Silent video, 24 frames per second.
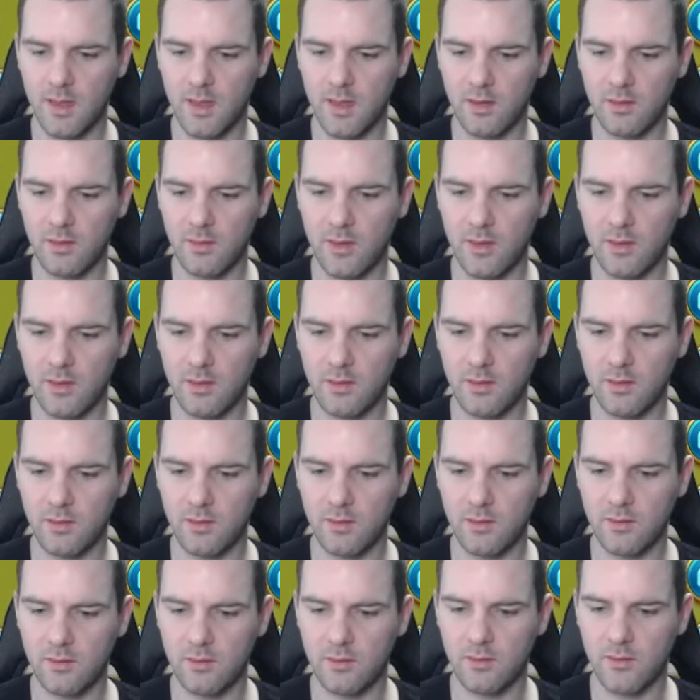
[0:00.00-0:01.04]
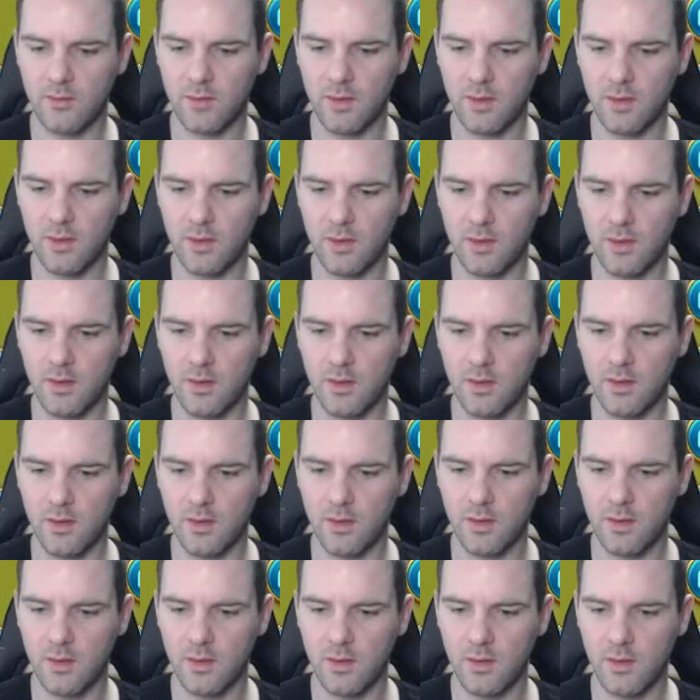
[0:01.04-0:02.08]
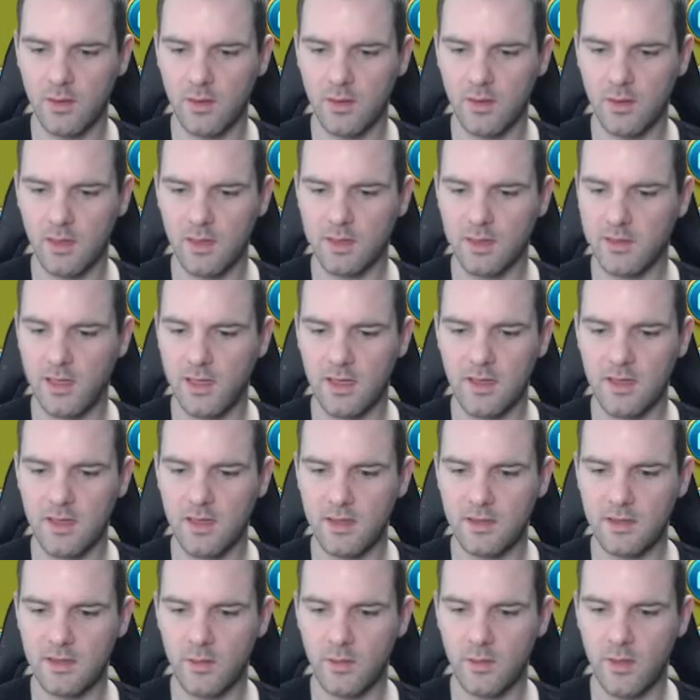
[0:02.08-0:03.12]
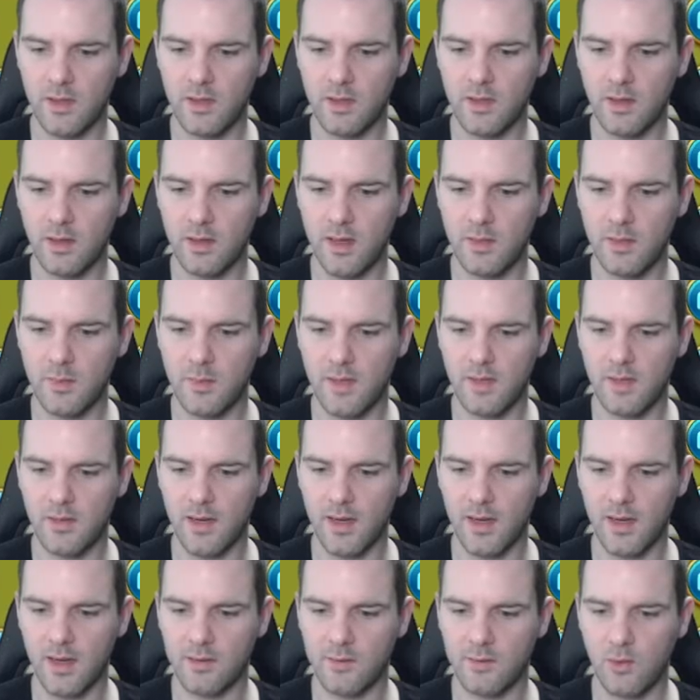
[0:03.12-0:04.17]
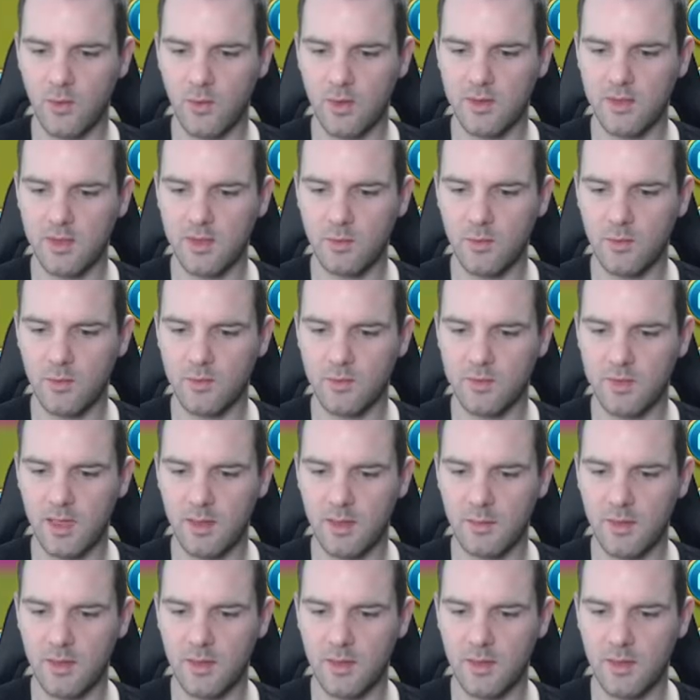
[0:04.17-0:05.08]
I don't want to go too far because none of these are running on AP. Of course, he moves up.